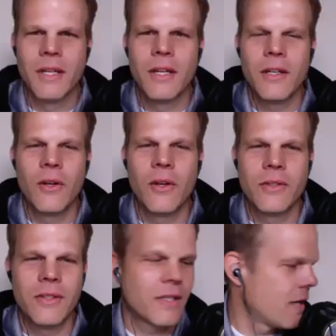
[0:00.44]
this
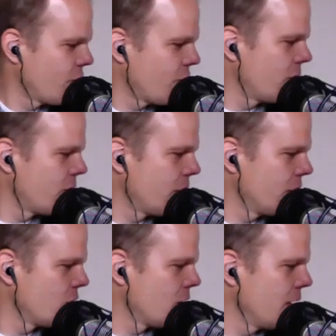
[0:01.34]
is kind of a fun way to
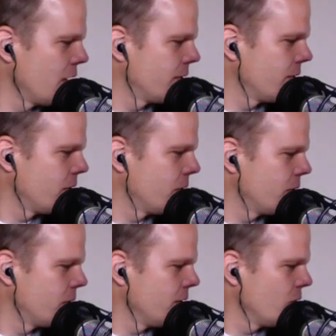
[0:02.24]
try it. So
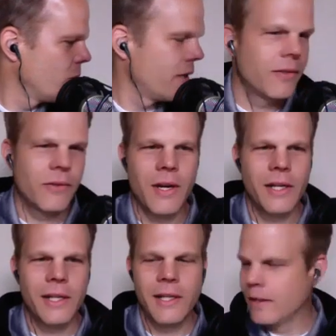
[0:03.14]
everybody's
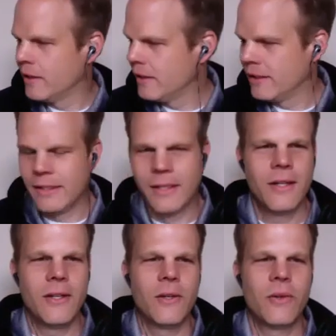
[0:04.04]
ready?
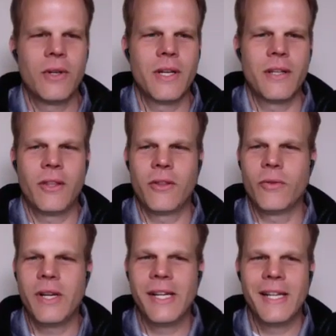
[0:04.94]
Okay,
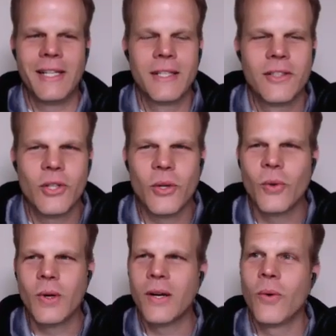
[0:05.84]
3,
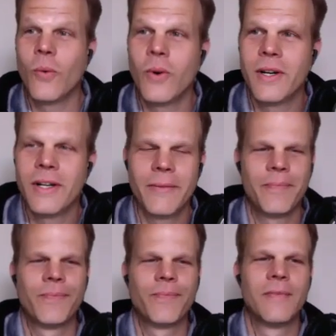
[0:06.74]
2, 1.
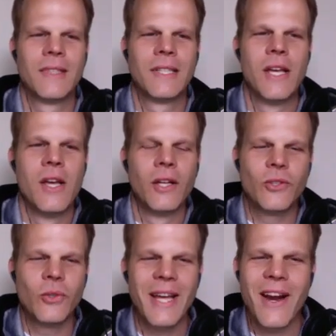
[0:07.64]

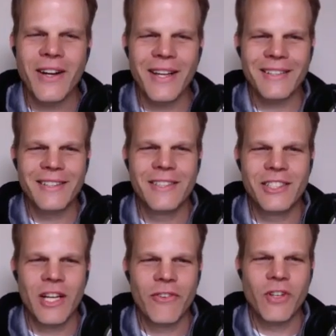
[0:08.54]
Today, our guest is
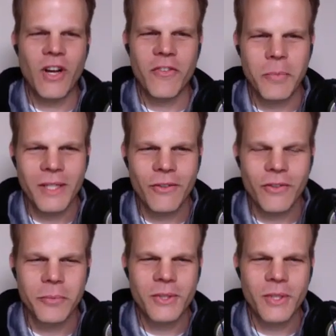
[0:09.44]
Jeff Kaufman
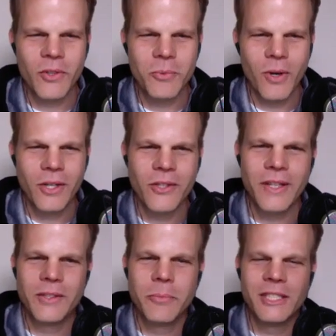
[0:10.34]
from Silversport
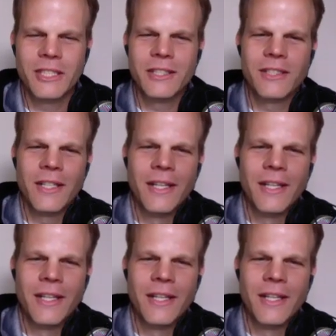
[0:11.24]
Transmissions.